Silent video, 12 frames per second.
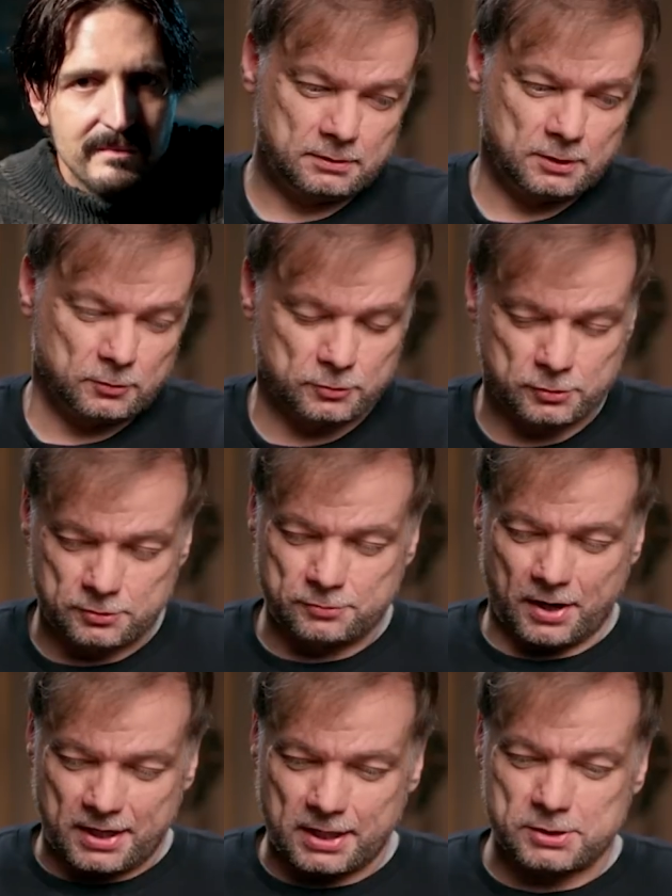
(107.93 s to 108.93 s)
You know,
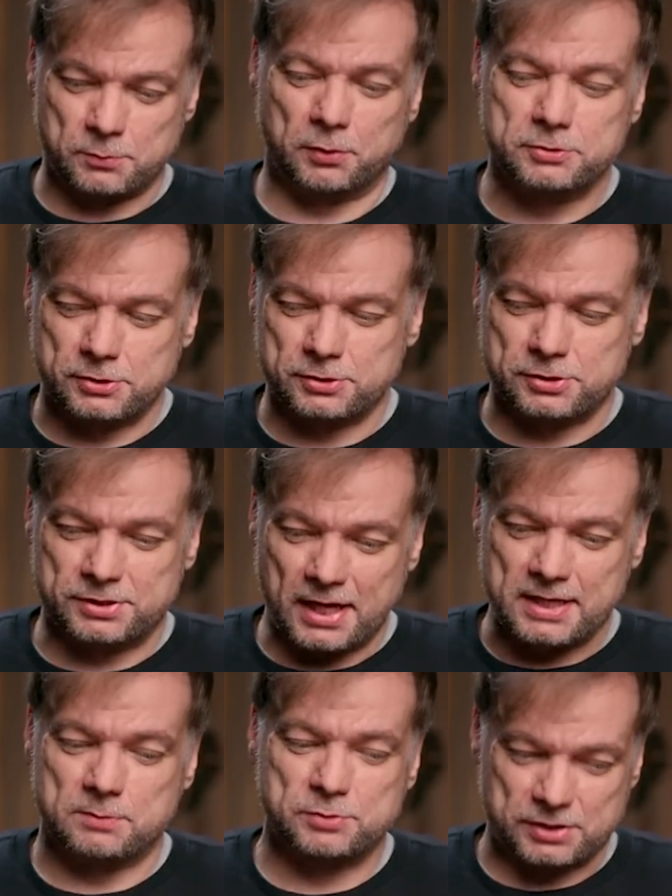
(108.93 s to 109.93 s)
Dracula is supposed to
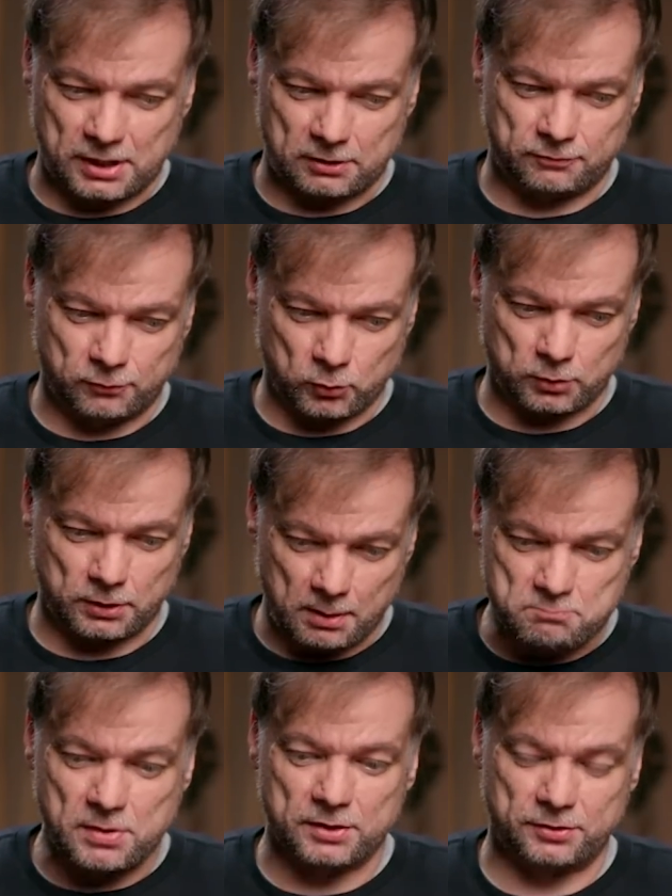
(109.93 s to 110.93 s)
sustain himself for a
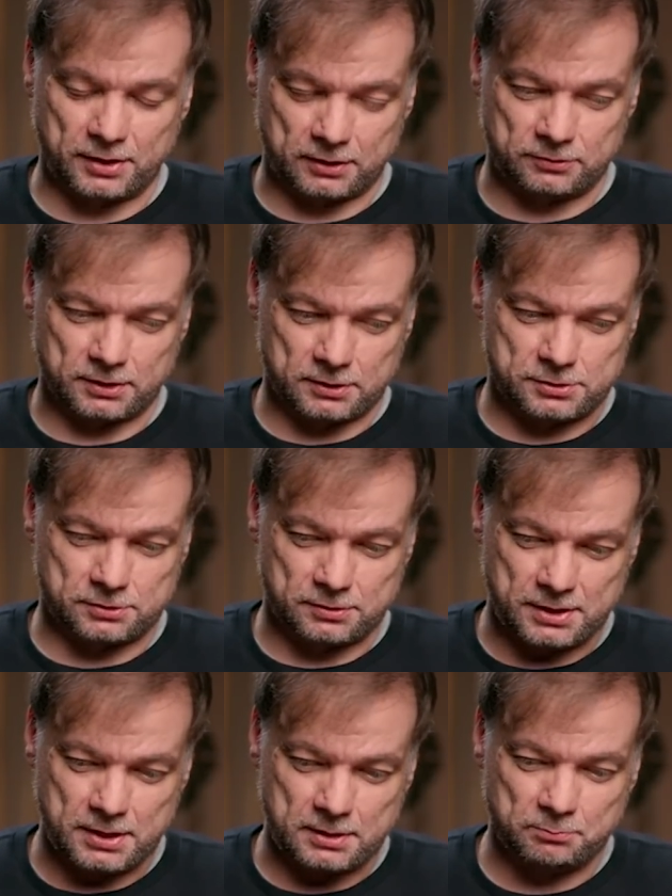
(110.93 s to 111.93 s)
month out there. So
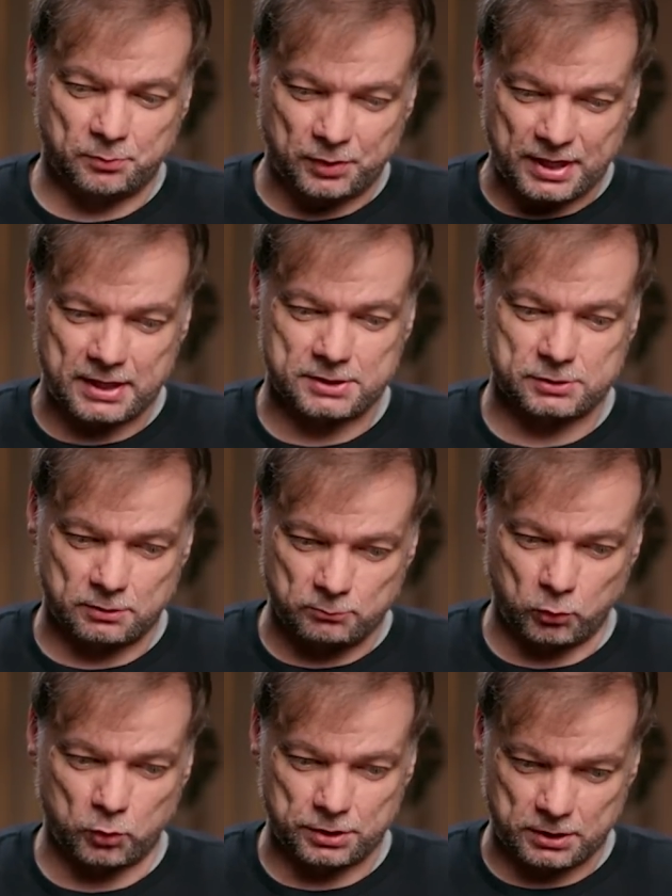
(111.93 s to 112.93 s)
he brings on
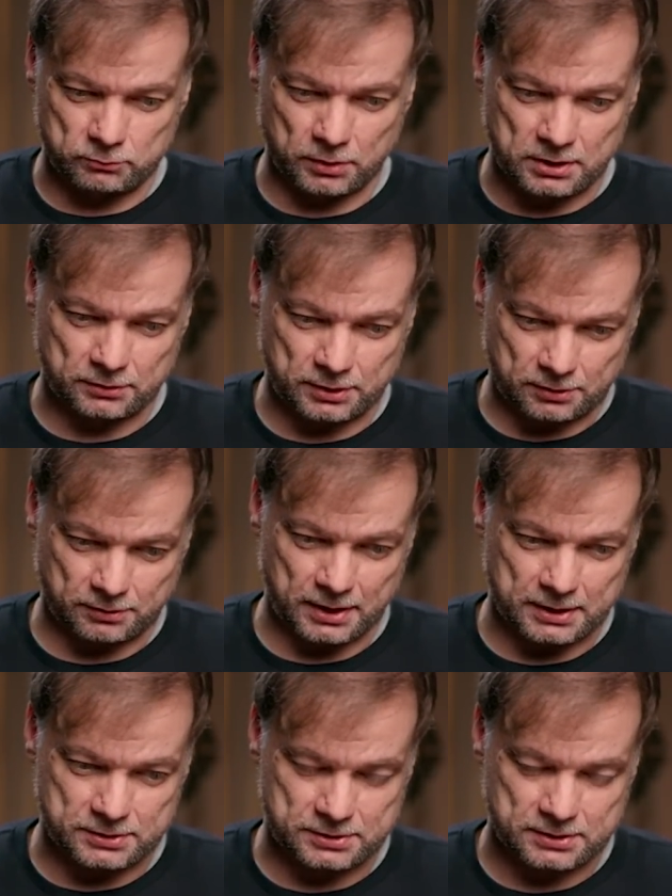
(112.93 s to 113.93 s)
board, in one of the
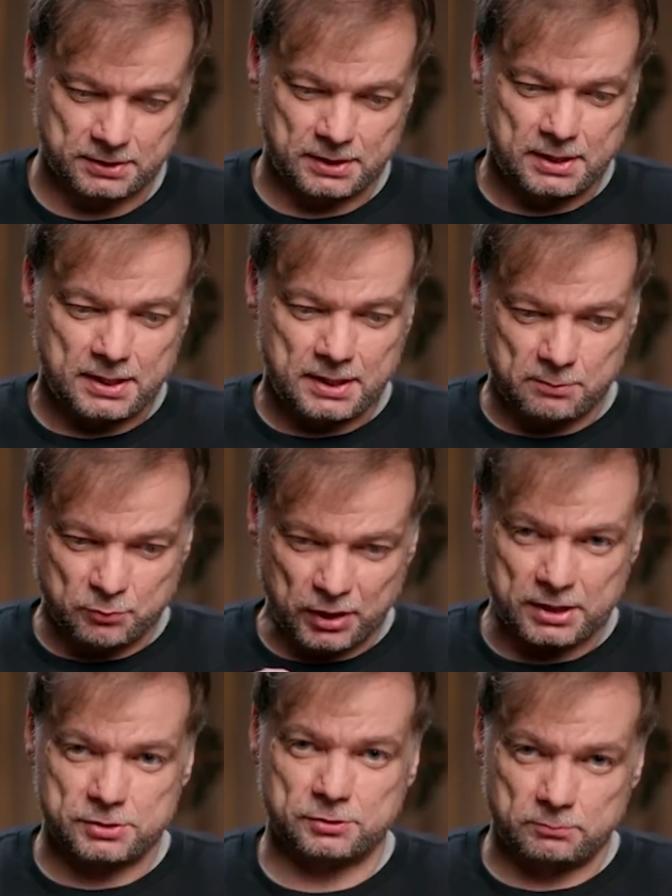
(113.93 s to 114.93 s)
crates, he
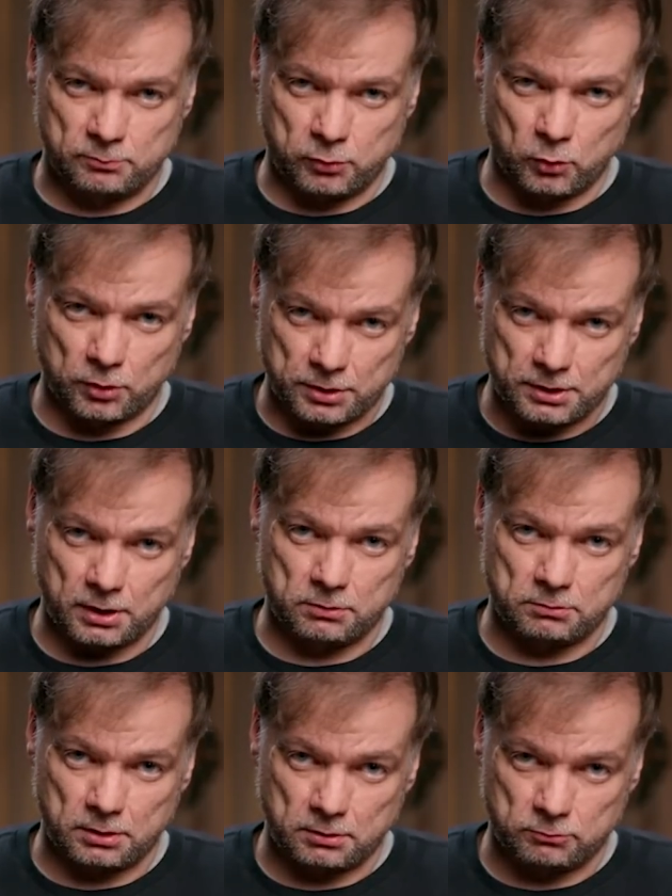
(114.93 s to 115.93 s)
brings on board a,
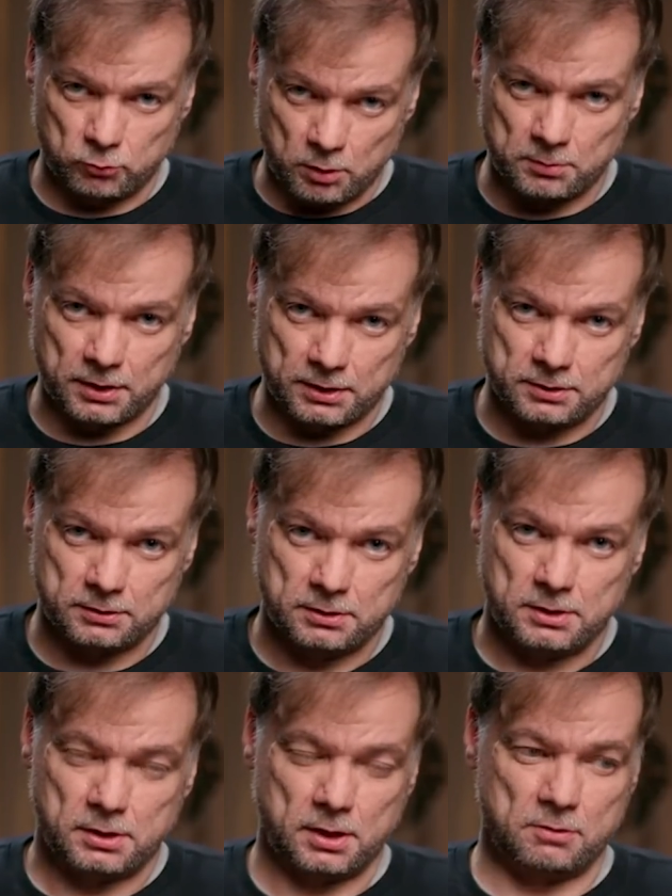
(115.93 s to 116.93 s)
a woman
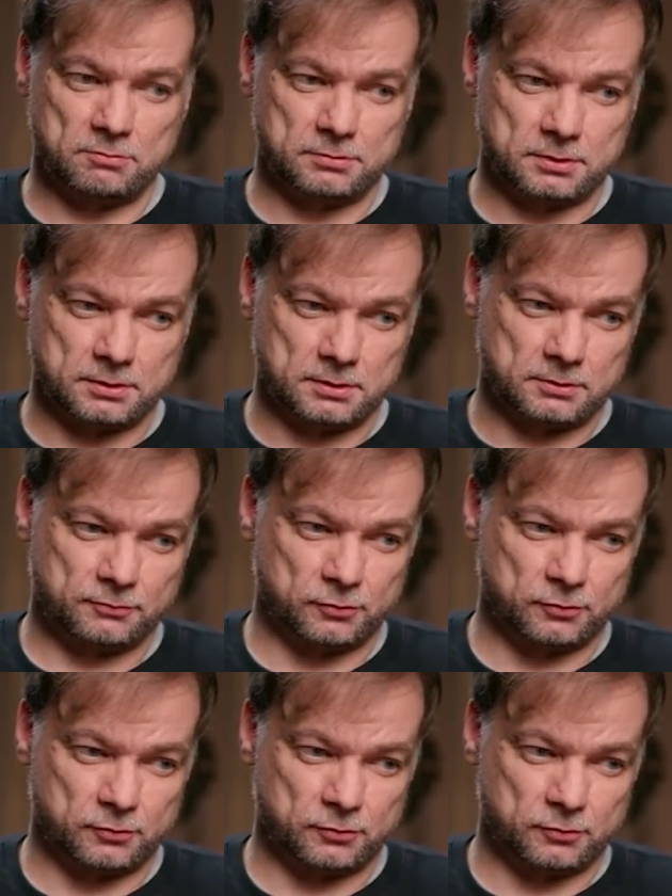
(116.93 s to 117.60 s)
of, uh,